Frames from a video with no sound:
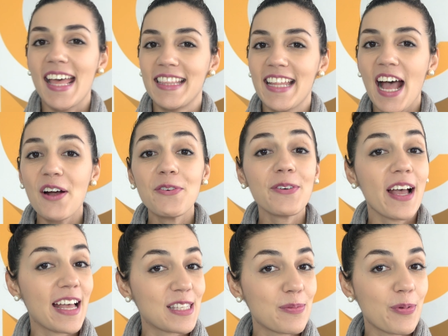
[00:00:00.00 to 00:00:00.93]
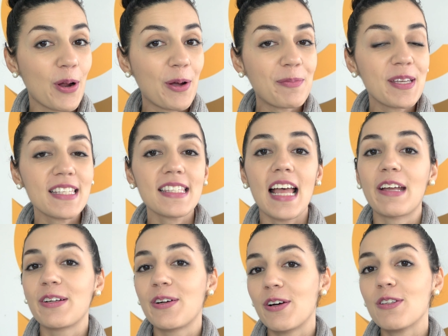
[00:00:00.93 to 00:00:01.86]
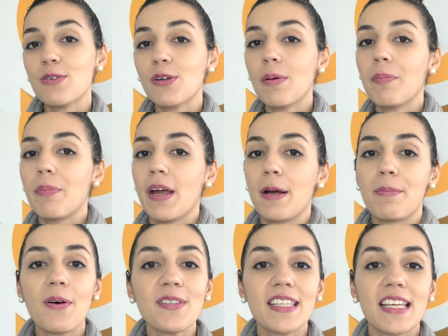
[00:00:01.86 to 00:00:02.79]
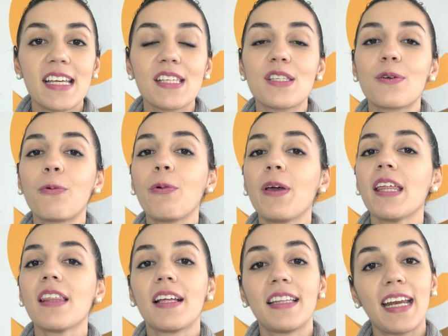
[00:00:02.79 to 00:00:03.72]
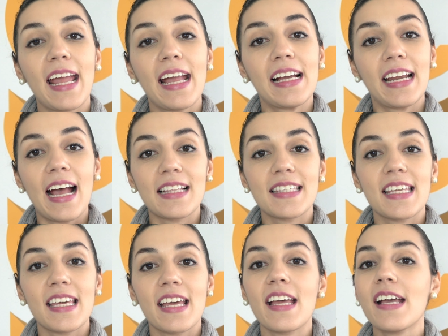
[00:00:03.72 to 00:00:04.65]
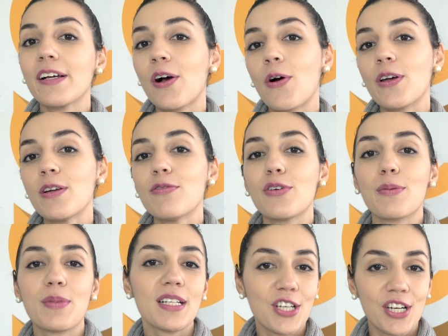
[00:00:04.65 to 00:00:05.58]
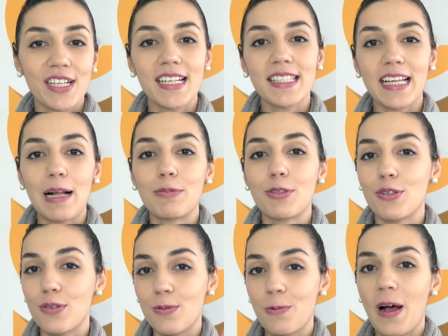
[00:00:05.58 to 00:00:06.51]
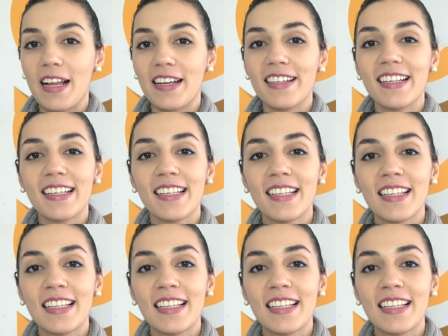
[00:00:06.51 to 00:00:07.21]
And now, as promised, I'm going to compare Moses with Tre Grazie, a coin from Eternal Sculptures 1.